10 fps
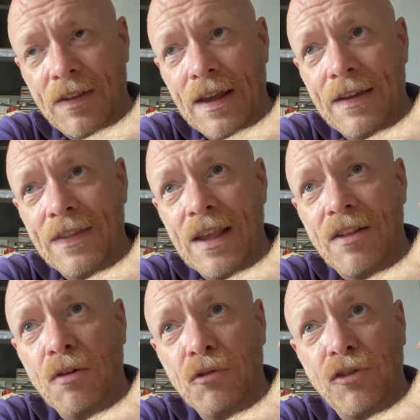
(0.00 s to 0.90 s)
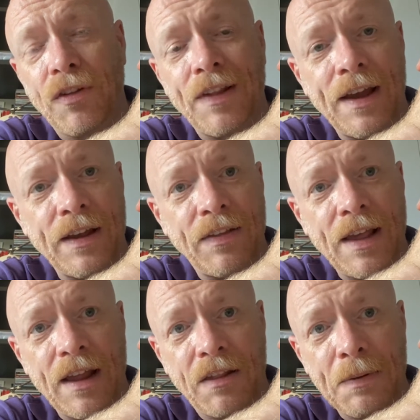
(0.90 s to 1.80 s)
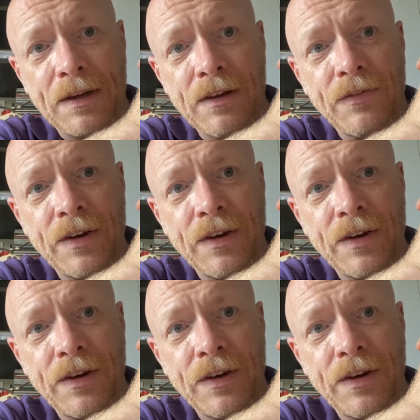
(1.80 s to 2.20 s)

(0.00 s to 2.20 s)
and the social science aspect of